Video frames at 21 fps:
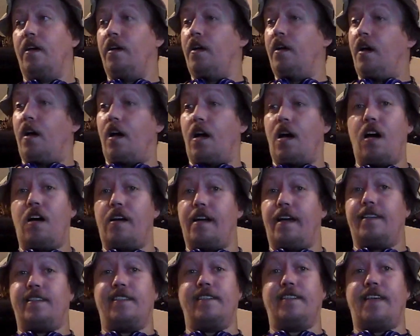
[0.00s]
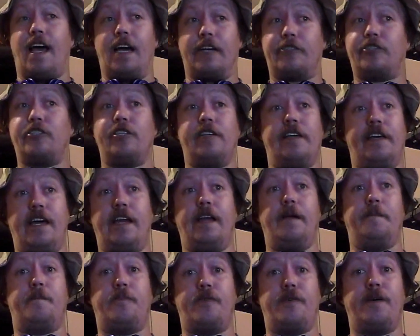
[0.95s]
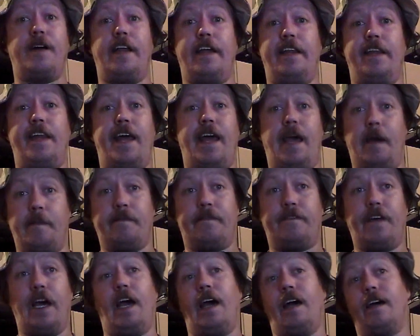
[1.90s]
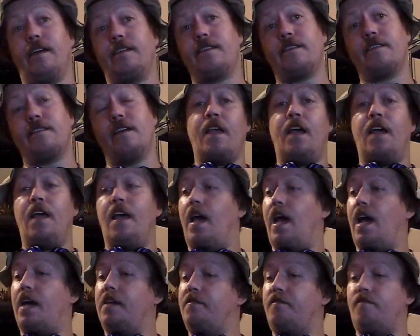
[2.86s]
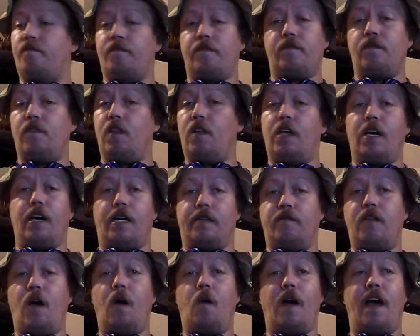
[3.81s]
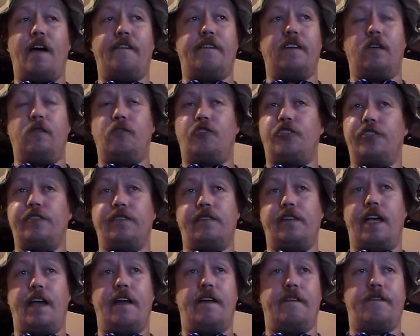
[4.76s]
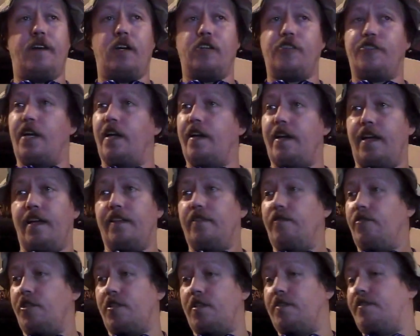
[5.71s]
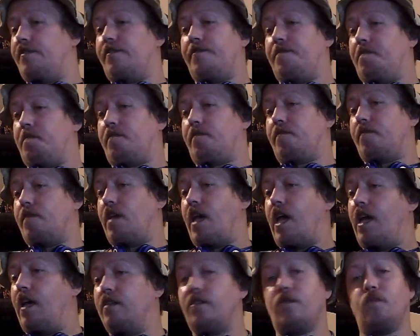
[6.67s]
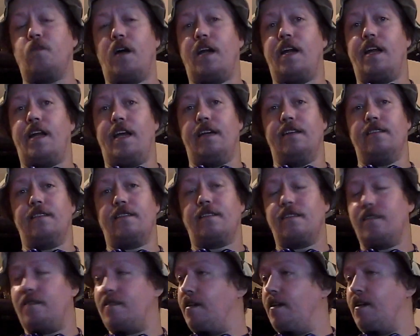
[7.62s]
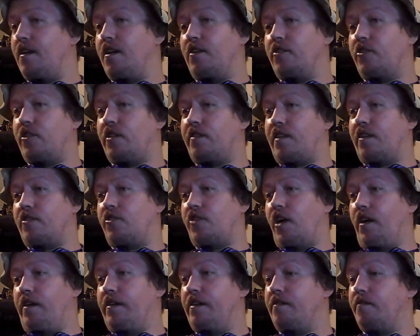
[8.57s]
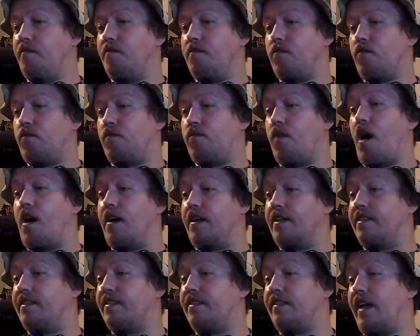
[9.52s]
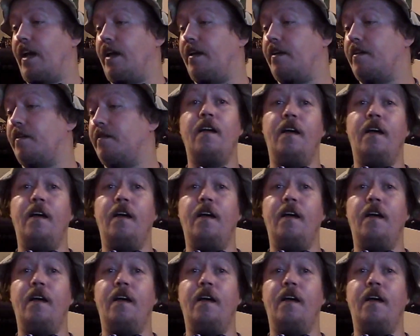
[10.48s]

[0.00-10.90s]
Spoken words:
Onix is actually getting pretty damn fast. And, yeah, no evolution in First Gen, it just is what it is. just a giant rock snake.